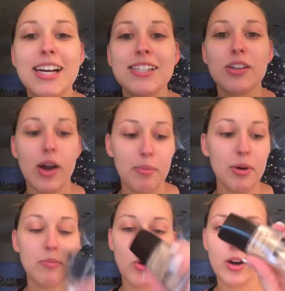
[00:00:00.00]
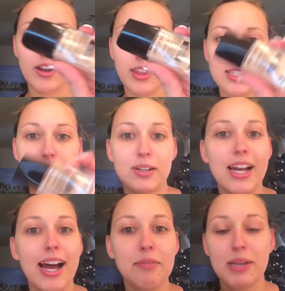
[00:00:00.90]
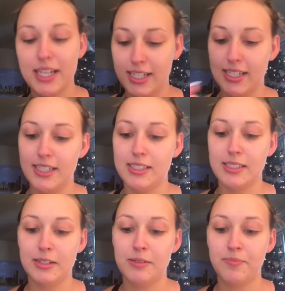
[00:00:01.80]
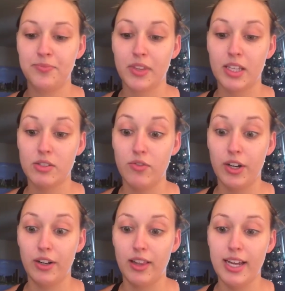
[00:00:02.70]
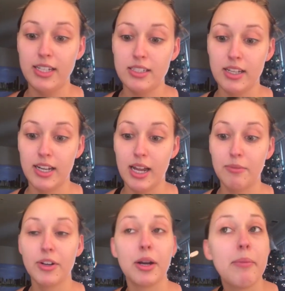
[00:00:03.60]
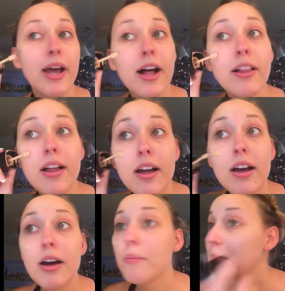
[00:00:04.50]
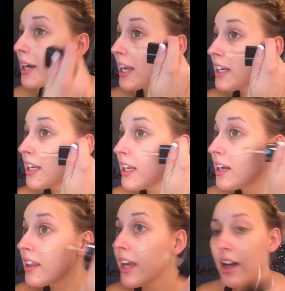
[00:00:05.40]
So I put more of this one on because it's very light and I'm very pale. But I need the